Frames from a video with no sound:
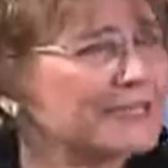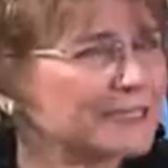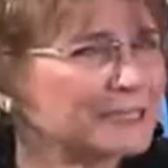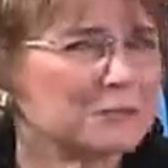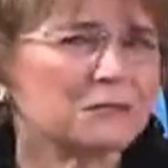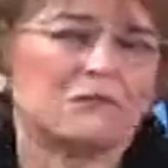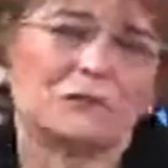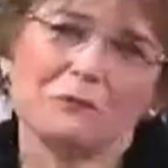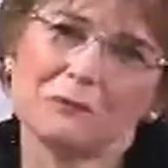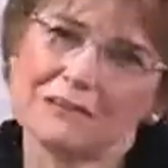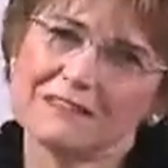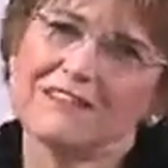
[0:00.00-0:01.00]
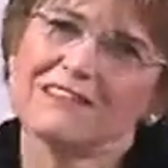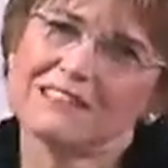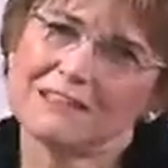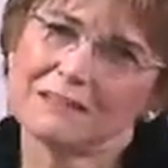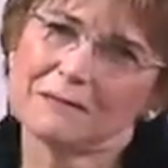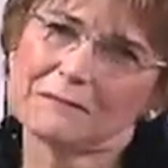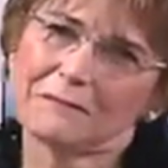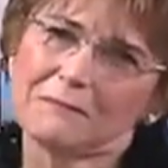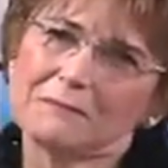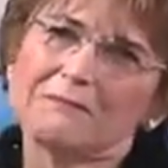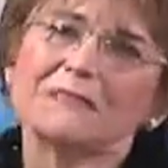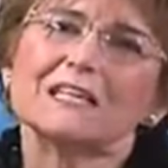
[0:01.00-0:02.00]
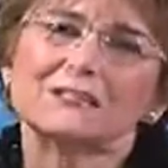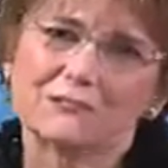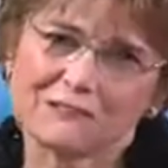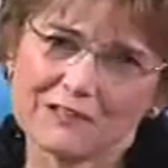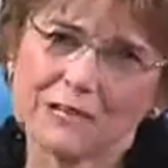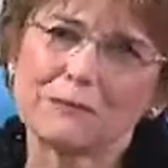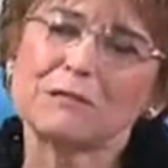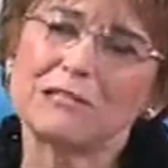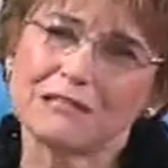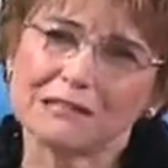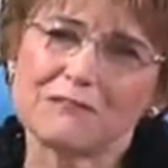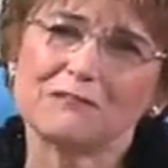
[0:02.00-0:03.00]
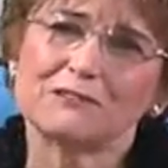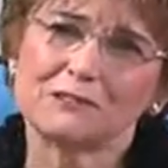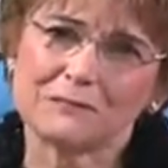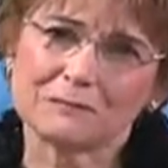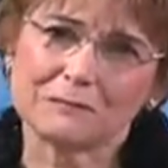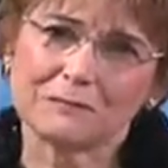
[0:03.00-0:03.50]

Now, you know one thing that her family gave her